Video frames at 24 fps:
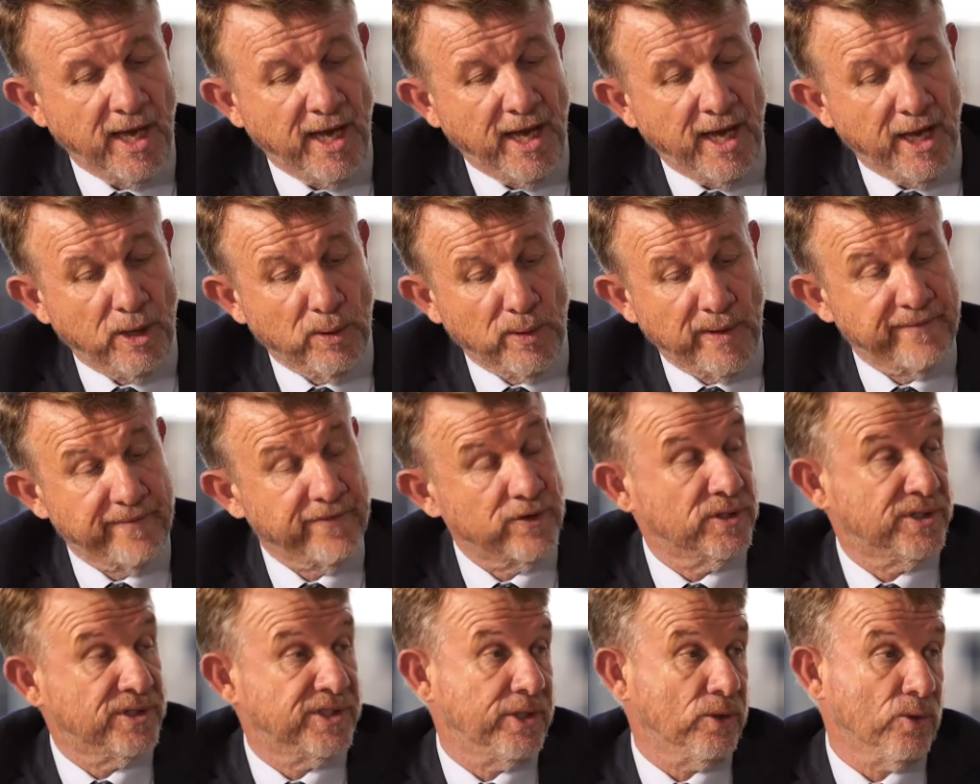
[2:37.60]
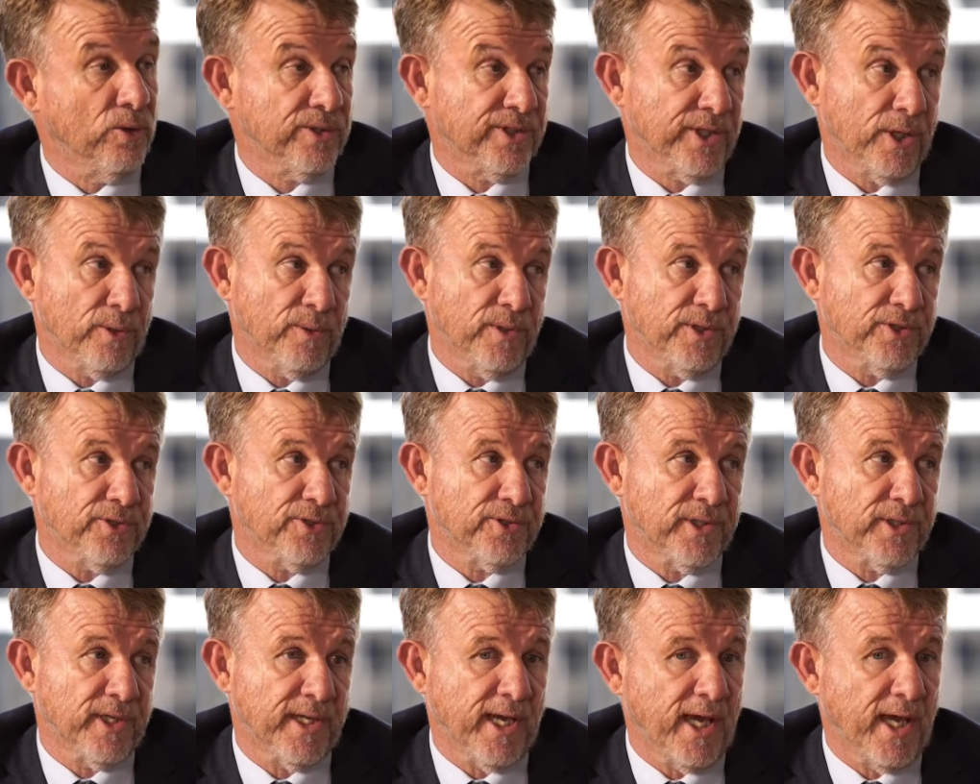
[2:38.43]
However, it's also
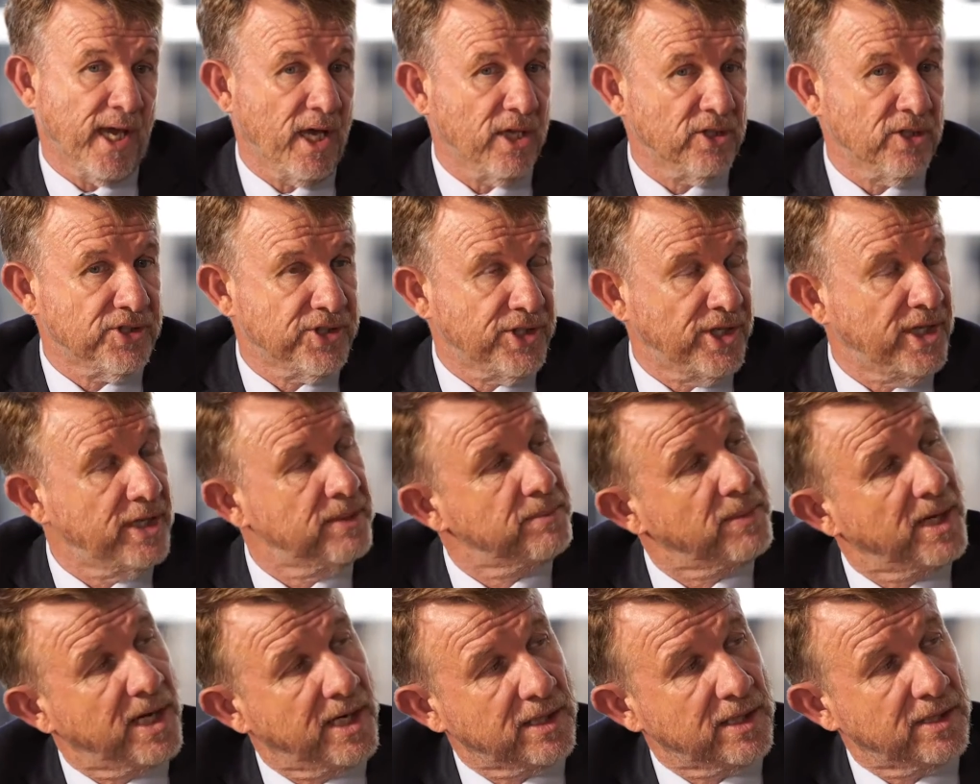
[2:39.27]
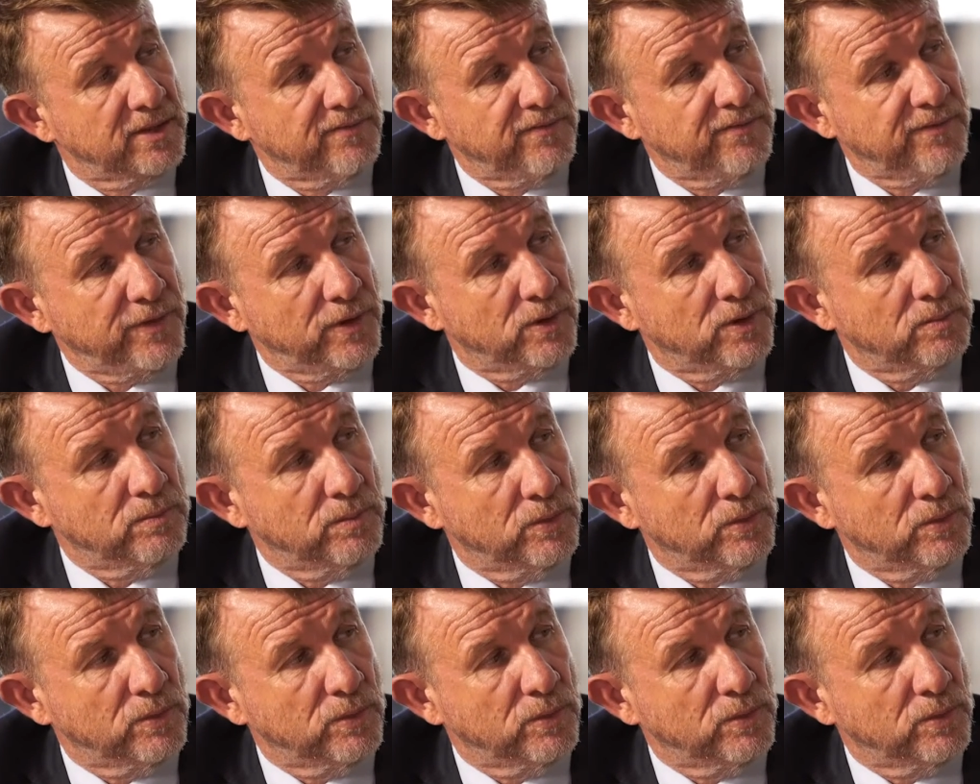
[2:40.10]
interesting, our share market fell